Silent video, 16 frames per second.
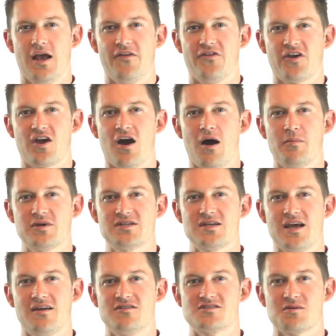And the
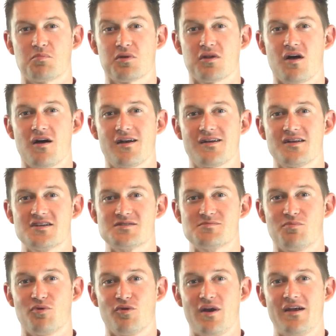commentators applauded his
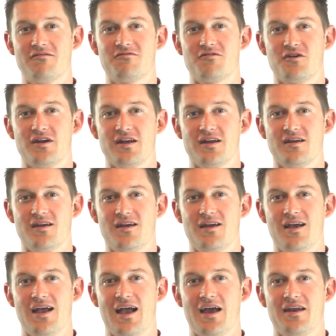bravery
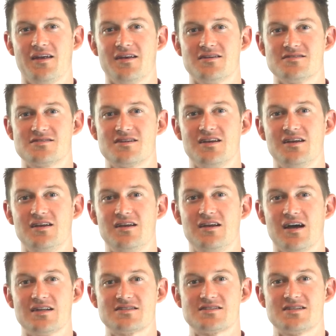and his
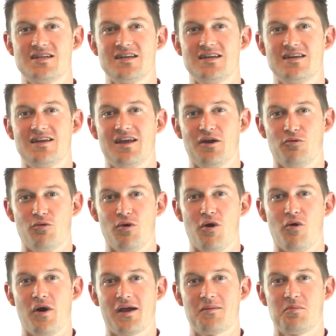gutsy,
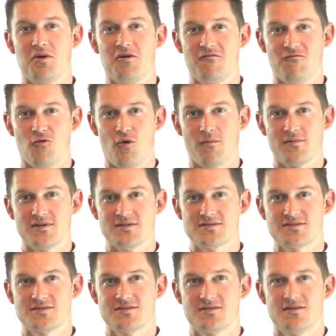heroic
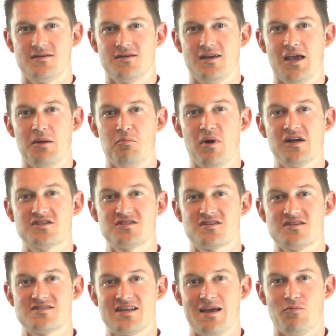performance, in much
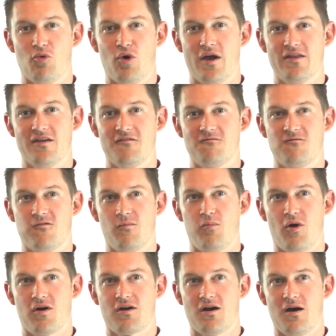the same way that
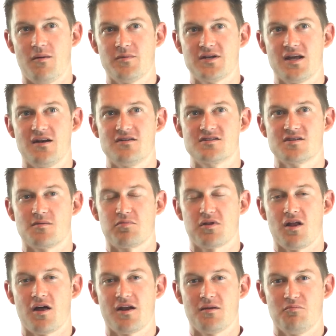football commentators
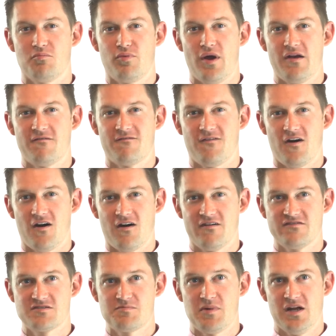applauded Brett
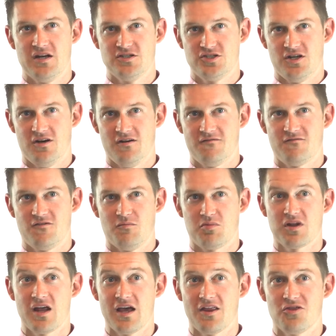Favre's penchant for
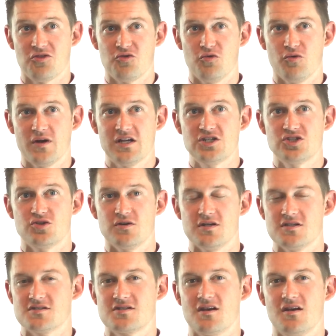playing through
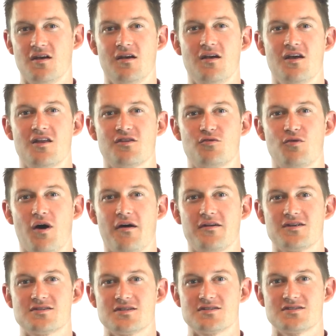injuries
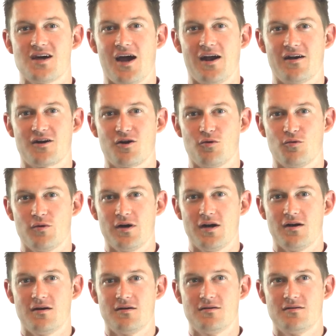throughout his entire
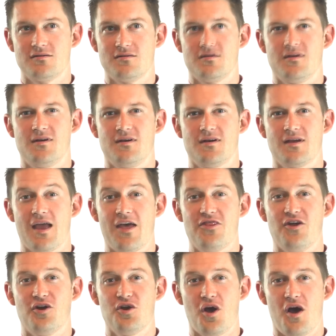career.
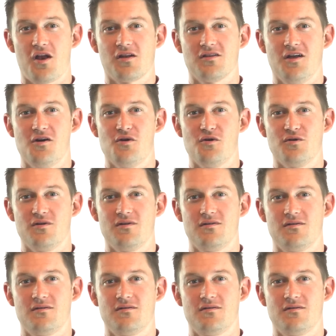And they're not alone.